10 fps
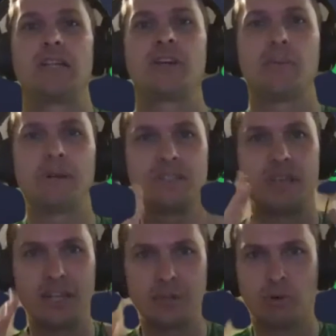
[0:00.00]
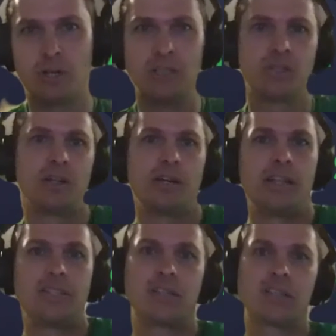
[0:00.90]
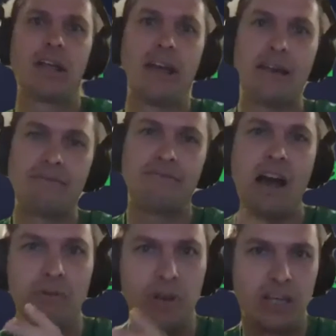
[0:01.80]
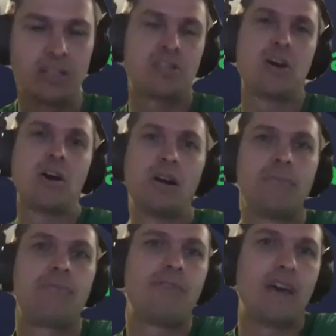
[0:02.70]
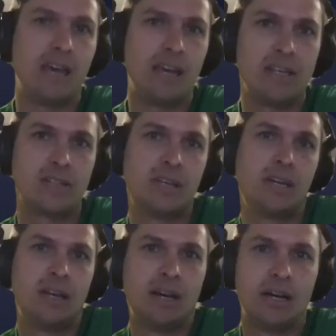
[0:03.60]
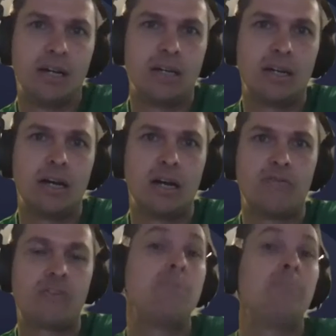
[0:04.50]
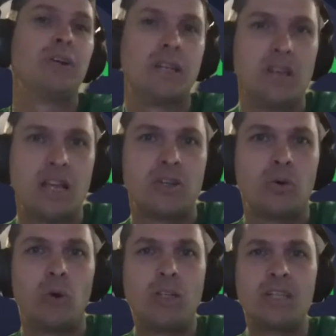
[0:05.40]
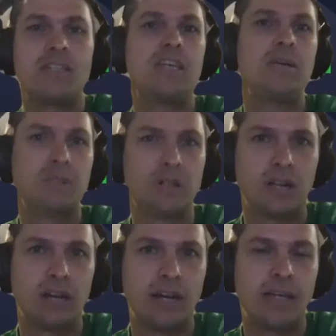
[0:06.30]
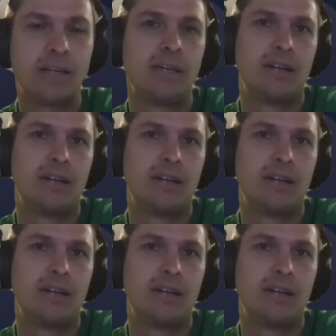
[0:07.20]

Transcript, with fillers: Let's talk about stage one, Charlie. And this is kind of that founding startup phase uh, of team building. And, and, so, what does a team look like?